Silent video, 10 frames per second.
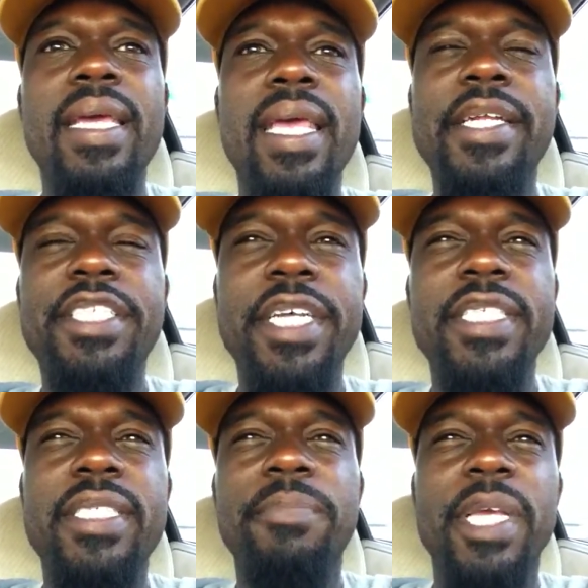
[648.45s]
it's
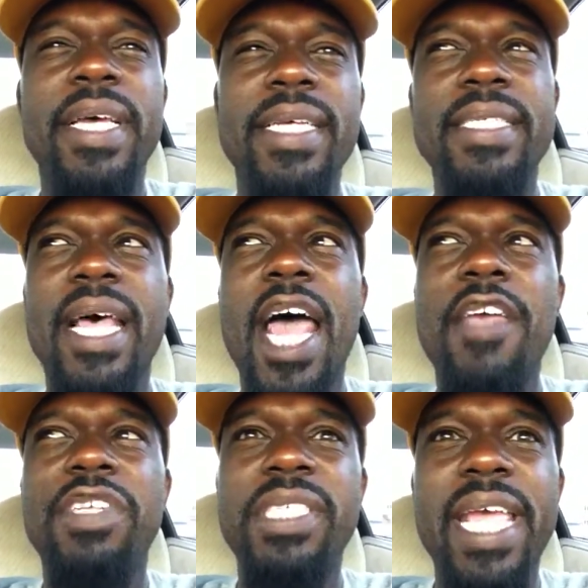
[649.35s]
just because
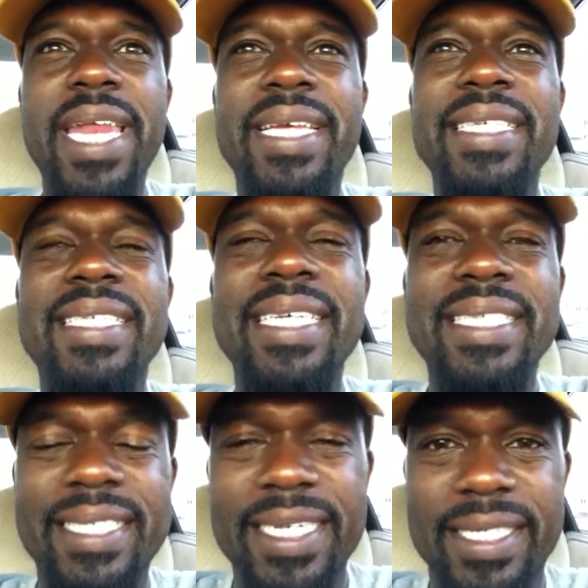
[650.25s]
I've stayed
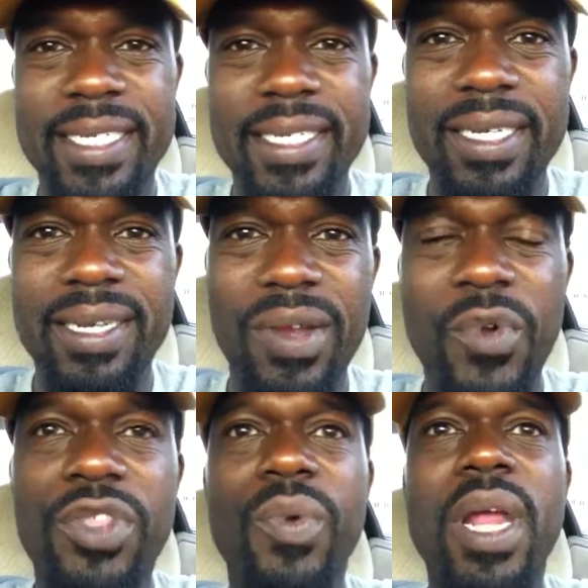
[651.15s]
consistent
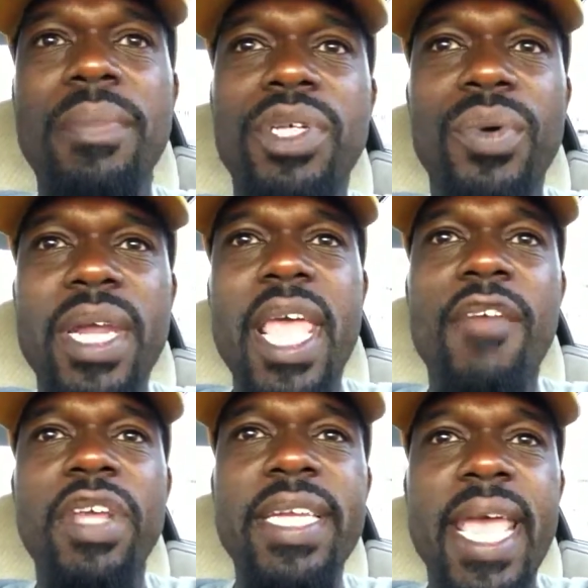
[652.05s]
with what I'm doing.
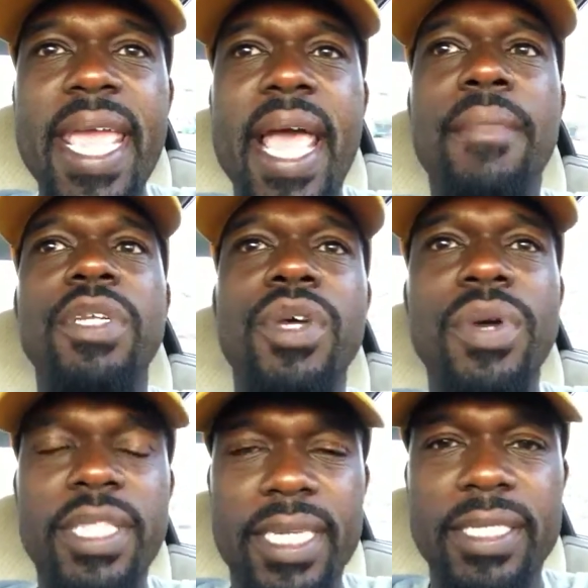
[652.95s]
Every day I'm
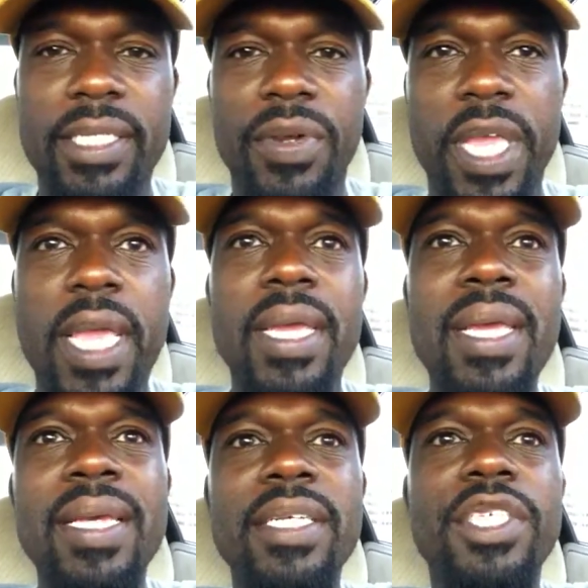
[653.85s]
doing this, okay?
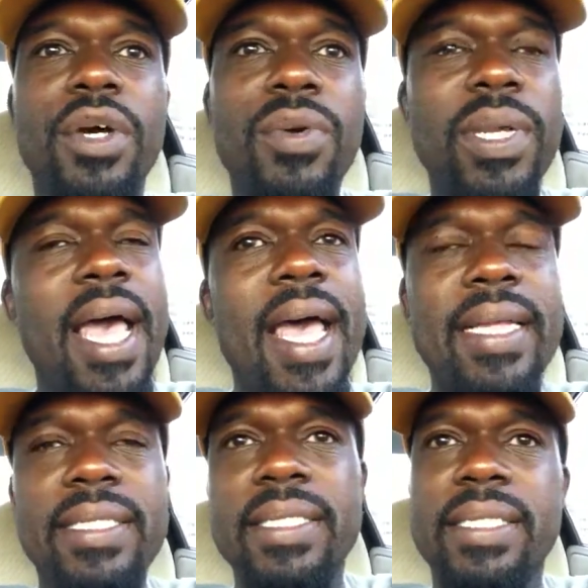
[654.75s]
So,
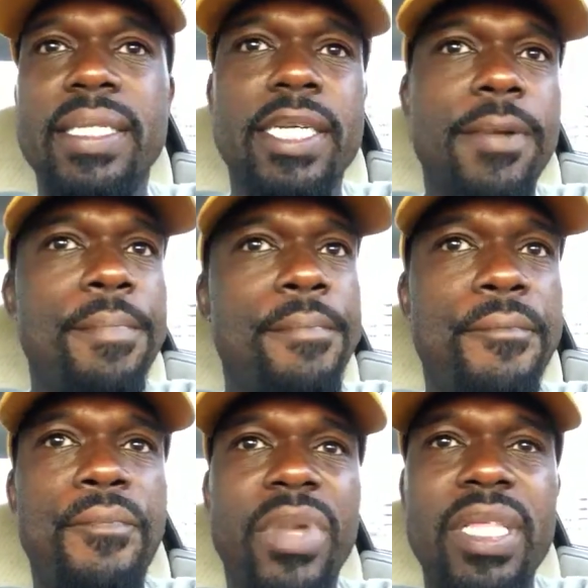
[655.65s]
guys,
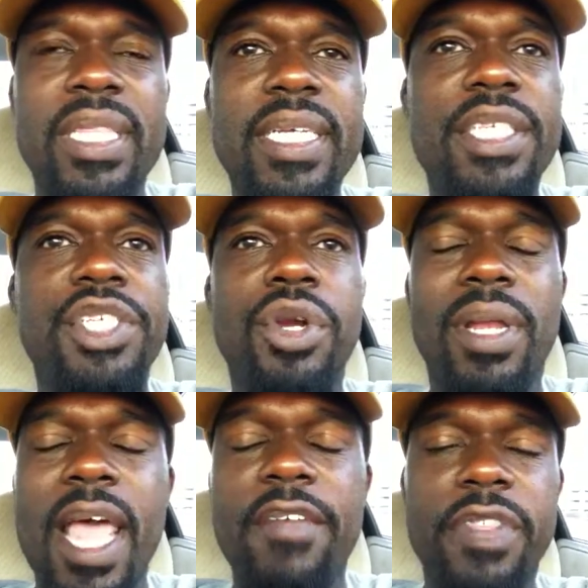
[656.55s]
this is your
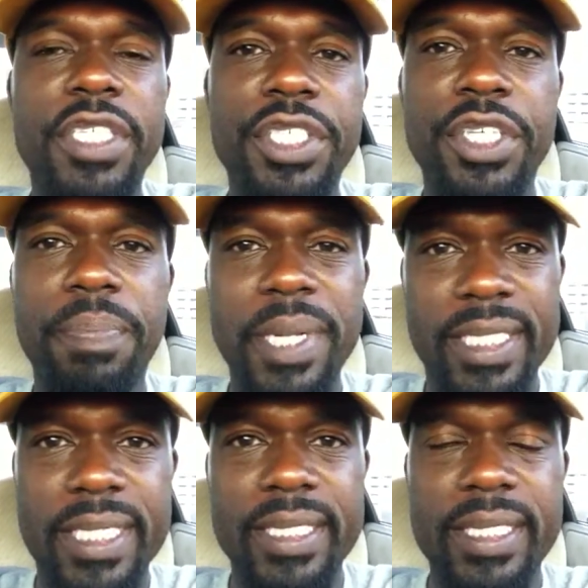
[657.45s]
life. This is your
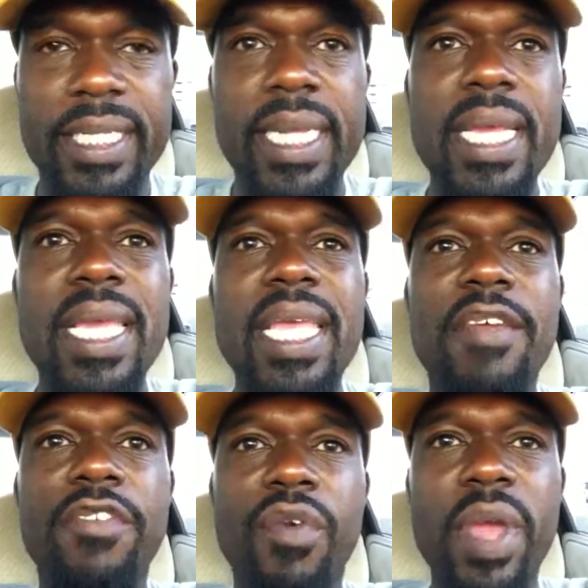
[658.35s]
business.
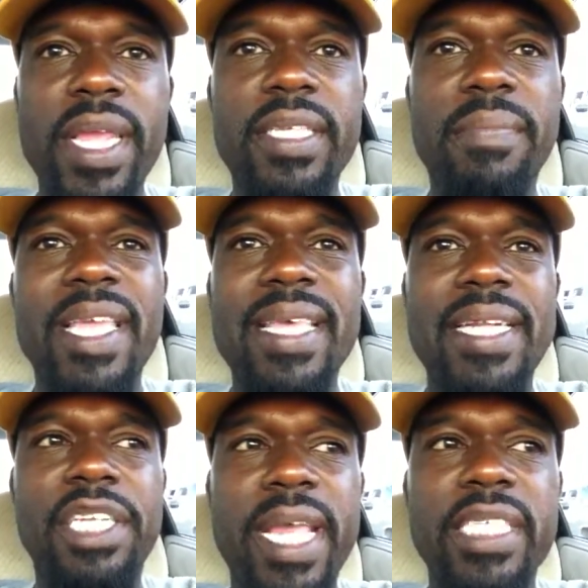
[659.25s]
If you're ready to make
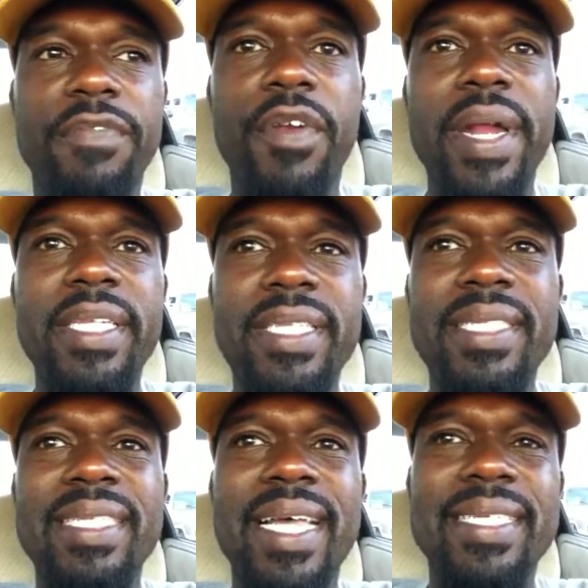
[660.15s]
that change, if you're ready to
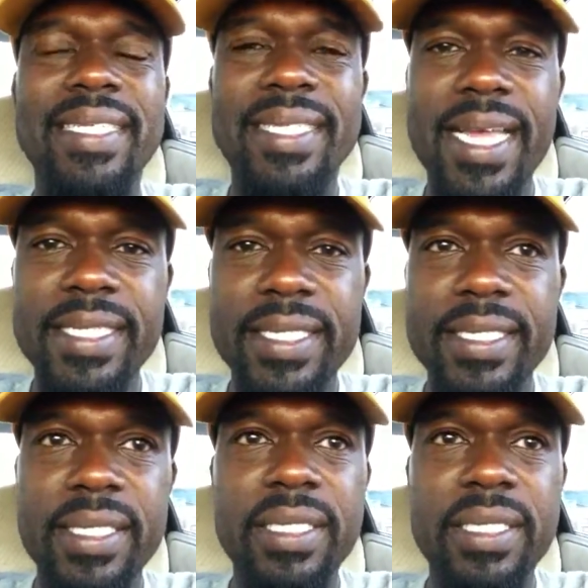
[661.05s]
see that success,